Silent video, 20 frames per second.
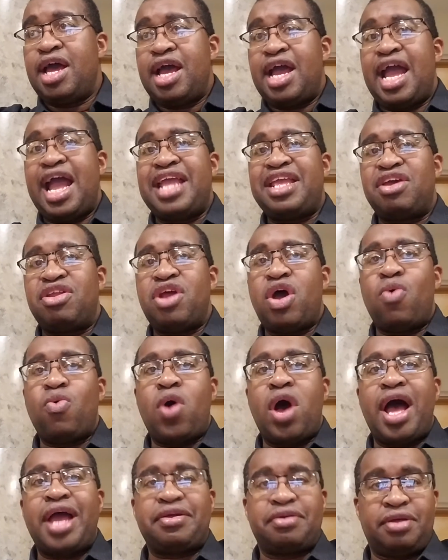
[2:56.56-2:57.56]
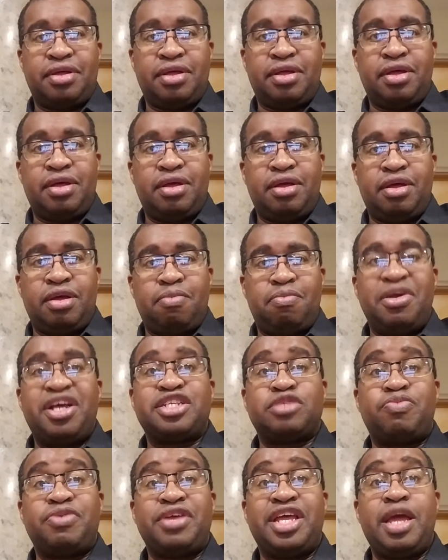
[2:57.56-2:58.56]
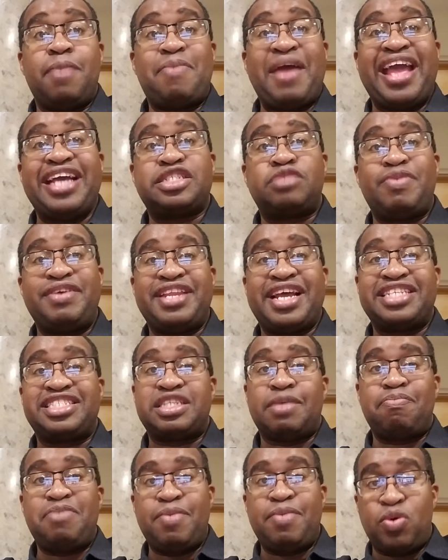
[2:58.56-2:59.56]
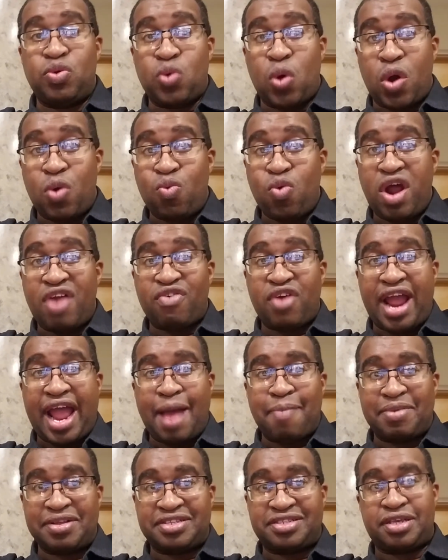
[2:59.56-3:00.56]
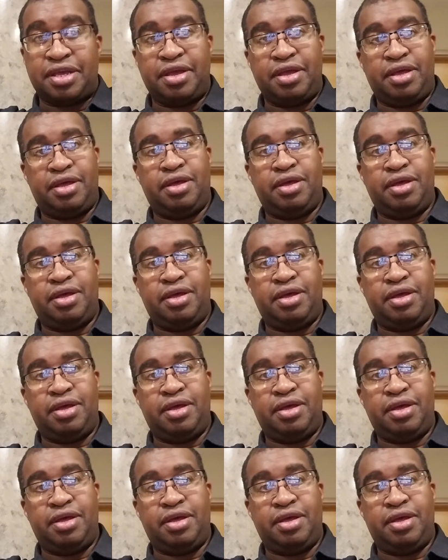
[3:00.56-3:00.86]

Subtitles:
And you know why? Because it pays to be nice to people or whatever happens.